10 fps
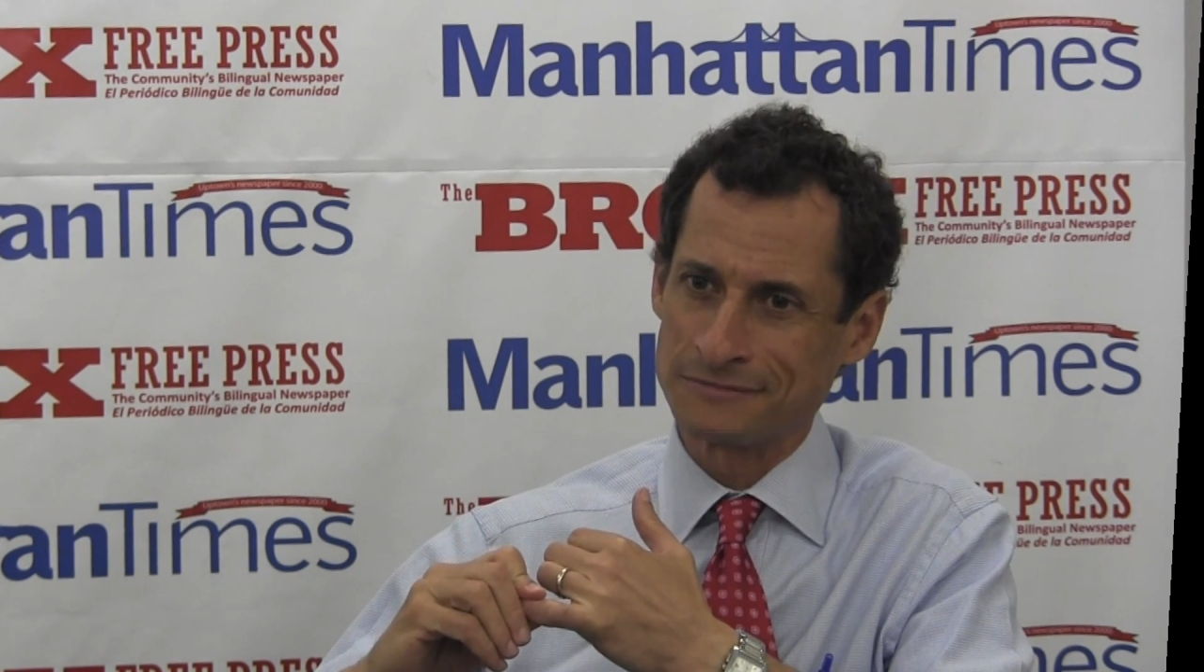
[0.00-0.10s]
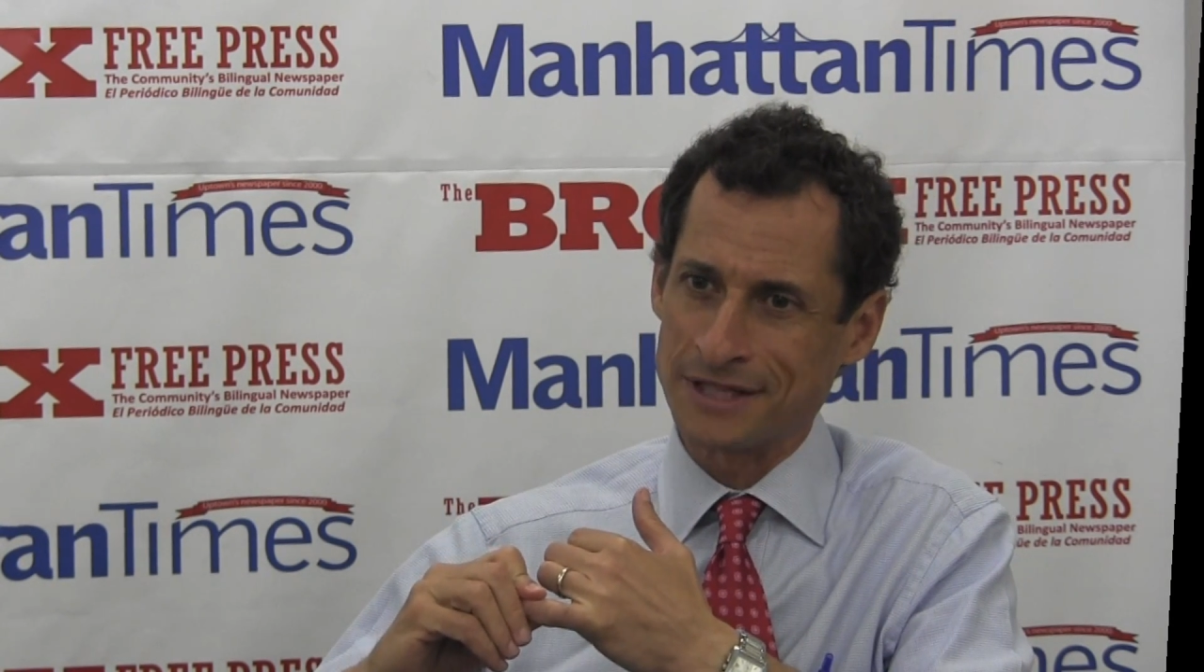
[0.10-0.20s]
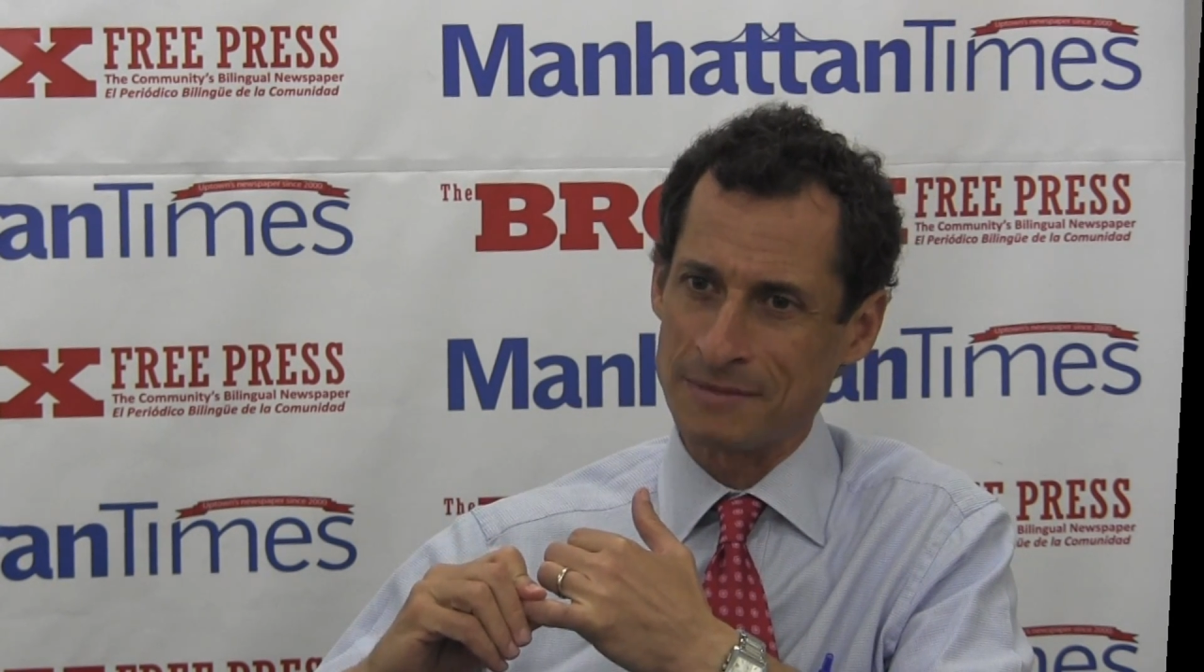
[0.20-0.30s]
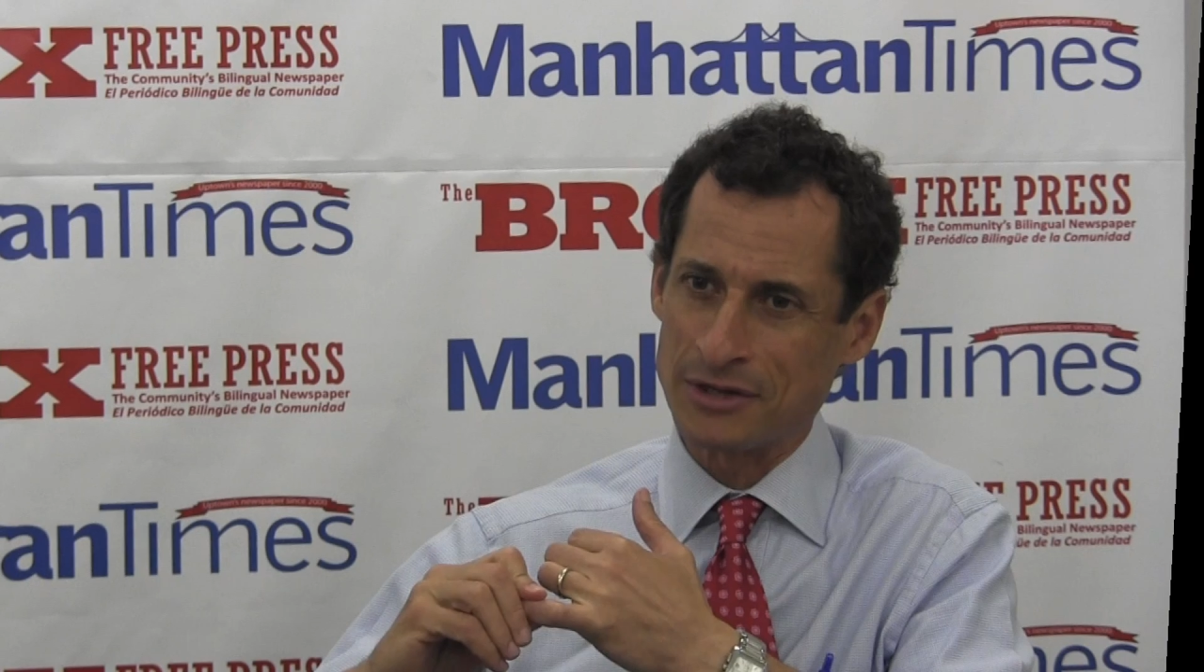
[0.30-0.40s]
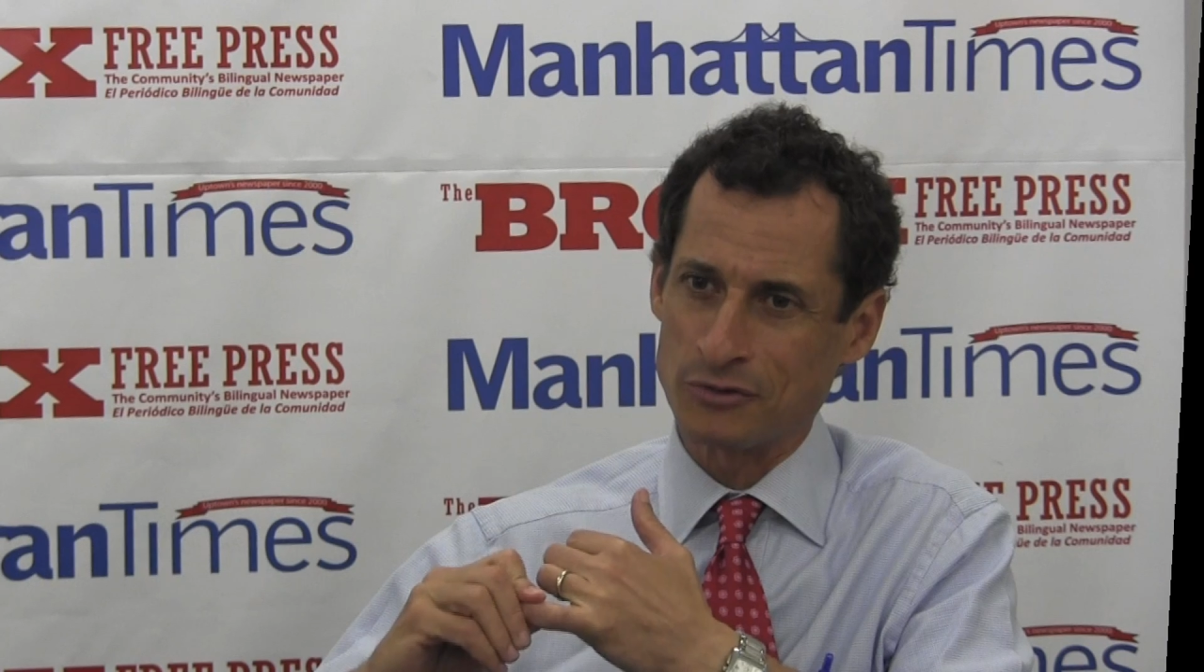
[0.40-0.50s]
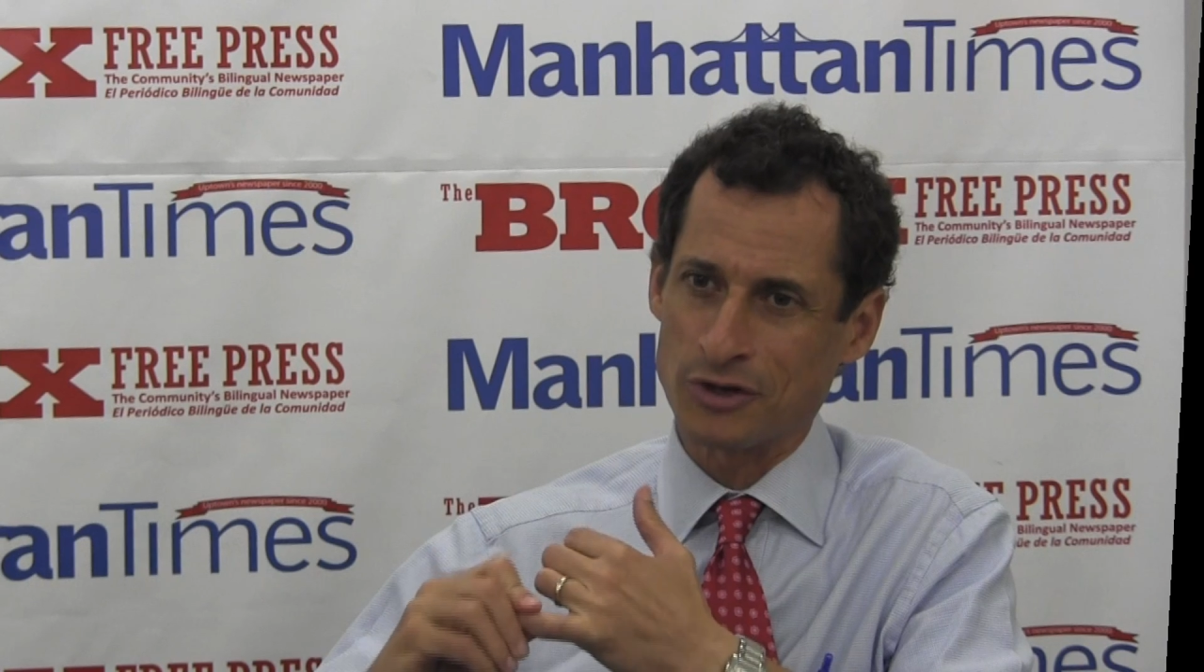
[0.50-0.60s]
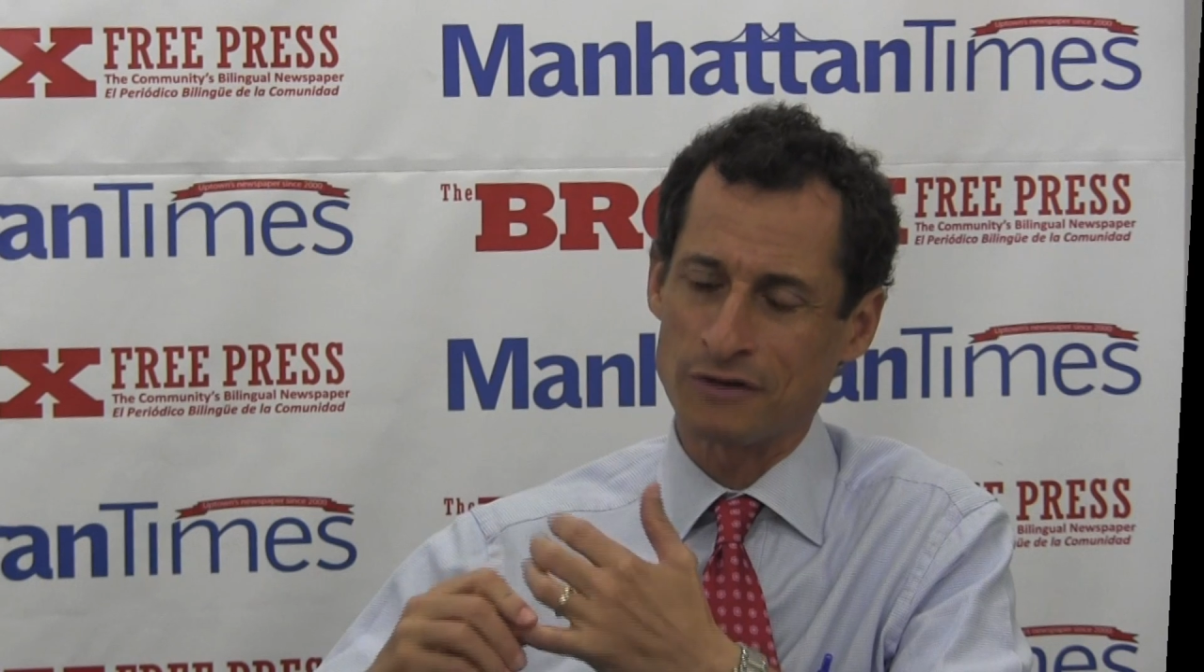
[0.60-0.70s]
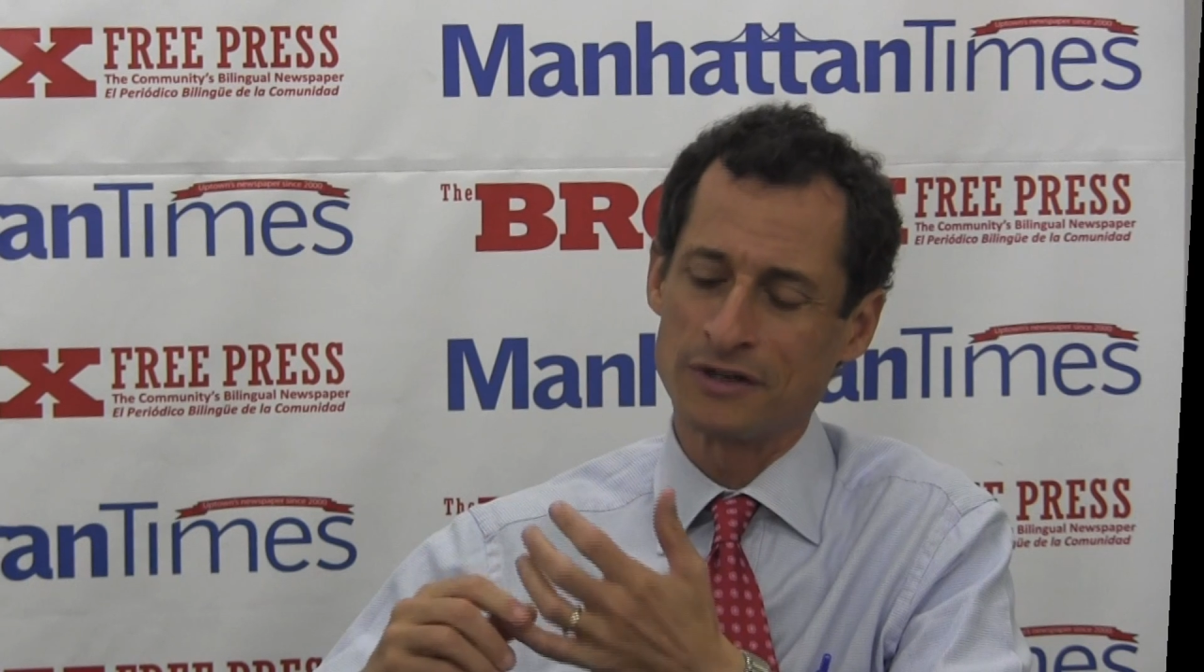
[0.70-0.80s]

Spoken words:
when I made the run.